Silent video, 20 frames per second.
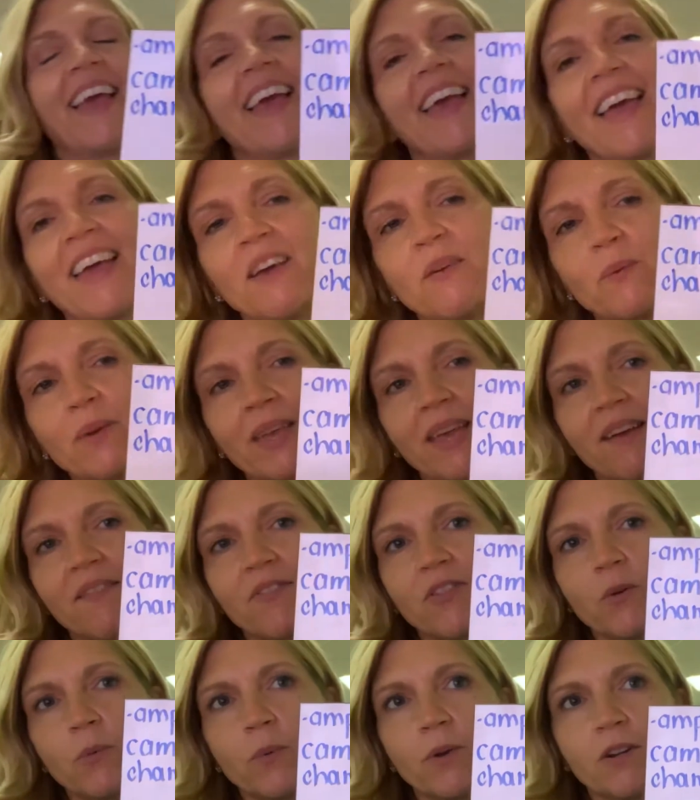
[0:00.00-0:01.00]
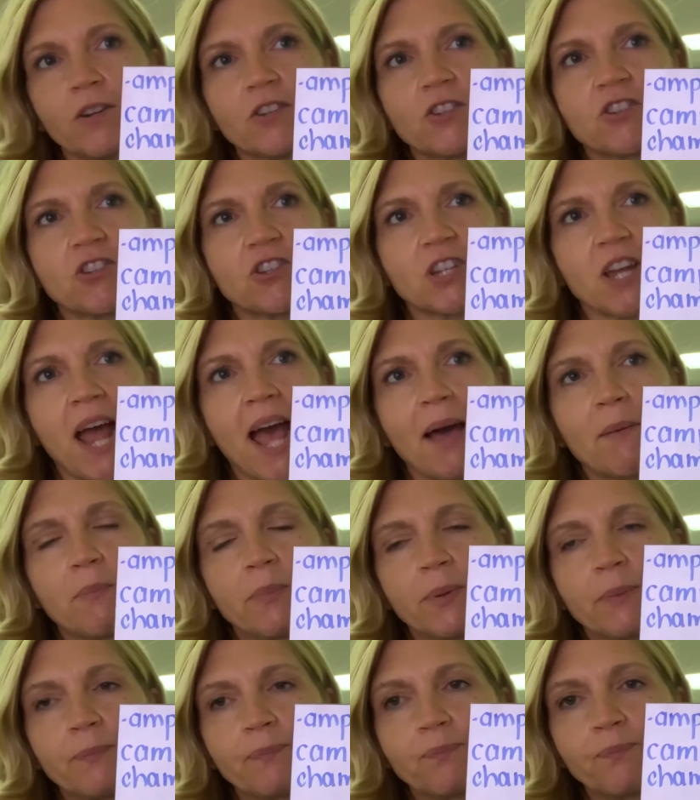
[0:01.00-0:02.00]
And we have the word shop.
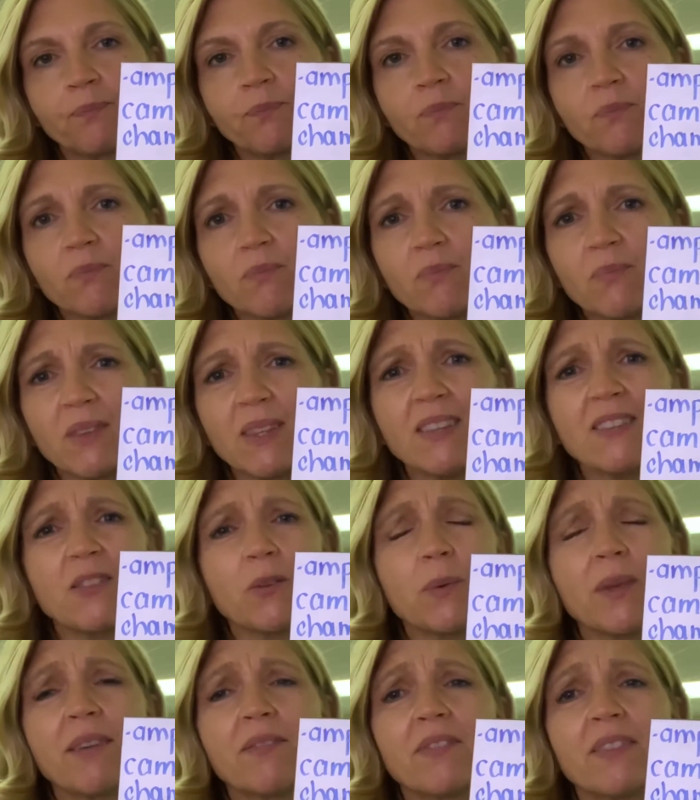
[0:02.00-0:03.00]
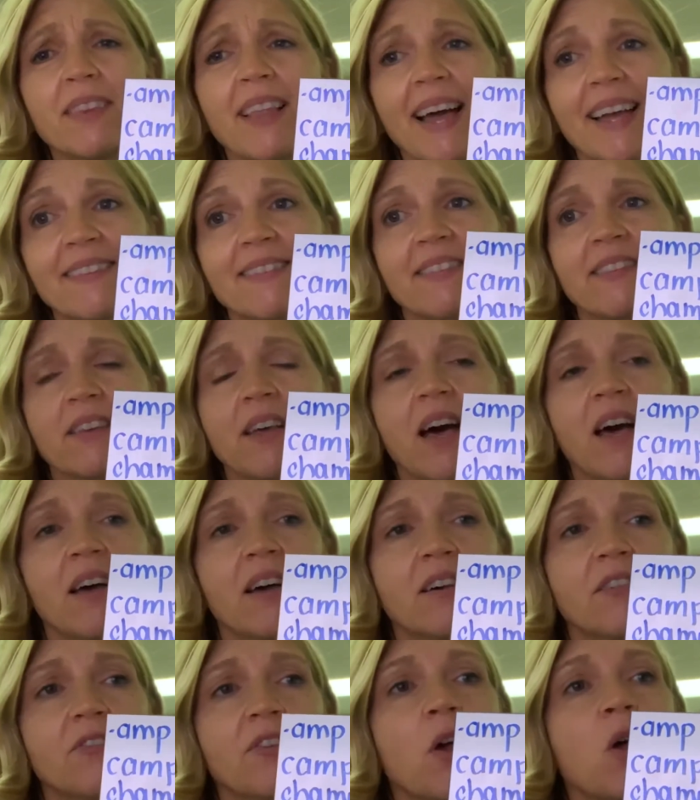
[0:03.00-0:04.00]
So we have lots
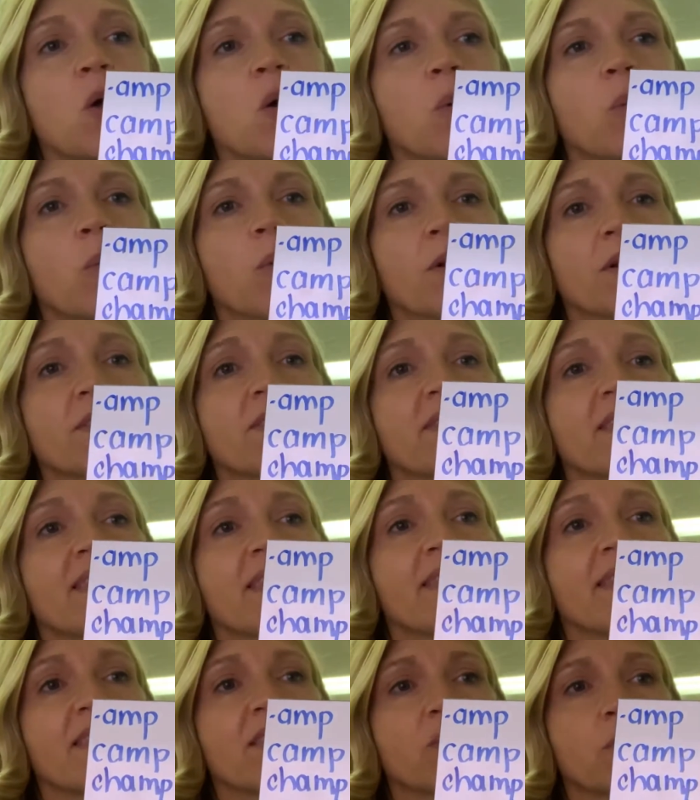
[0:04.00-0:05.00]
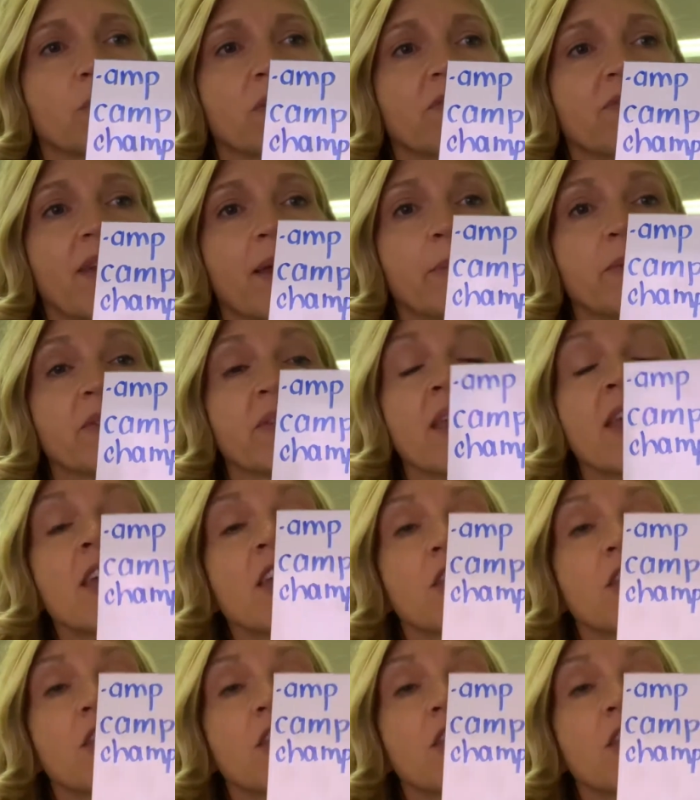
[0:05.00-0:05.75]
of words in these word families.